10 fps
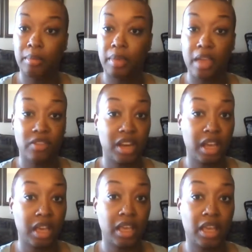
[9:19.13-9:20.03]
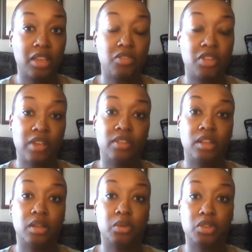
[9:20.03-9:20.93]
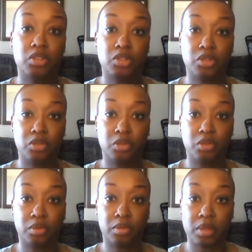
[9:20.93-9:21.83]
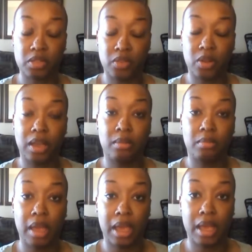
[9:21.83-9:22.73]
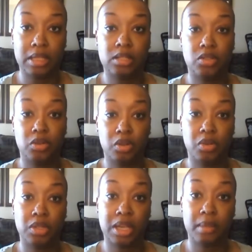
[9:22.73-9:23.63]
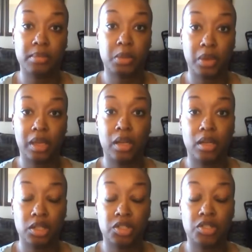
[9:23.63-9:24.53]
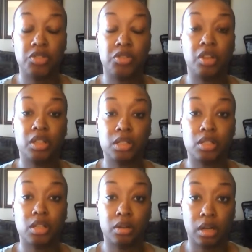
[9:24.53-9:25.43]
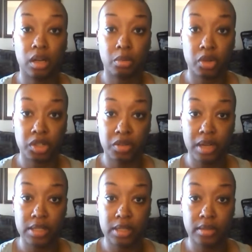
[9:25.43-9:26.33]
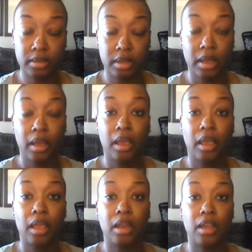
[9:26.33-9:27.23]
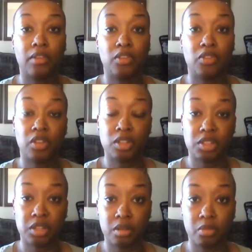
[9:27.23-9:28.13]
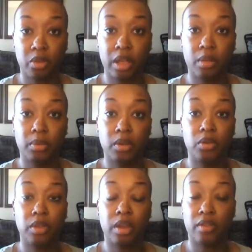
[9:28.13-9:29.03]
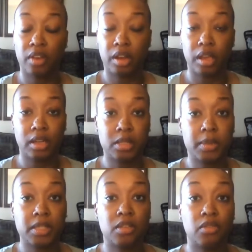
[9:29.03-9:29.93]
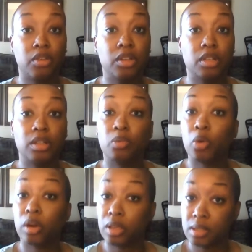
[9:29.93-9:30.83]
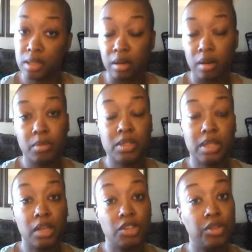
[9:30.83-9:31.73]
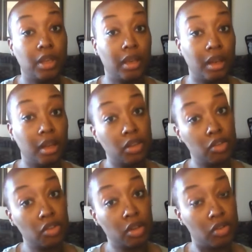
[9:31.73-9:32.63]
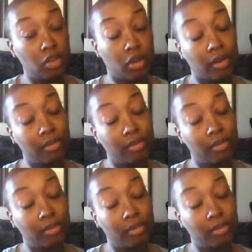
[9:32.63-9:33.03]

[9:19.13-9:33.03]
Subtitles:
every day. And you definitely want to exfoliate and mask 2 to 3 times a week, in addition to cleansing, toning, and moisturizing. And if you feel a serum will help you, they are very inexpensive, good working serums that you can get at the drugstore.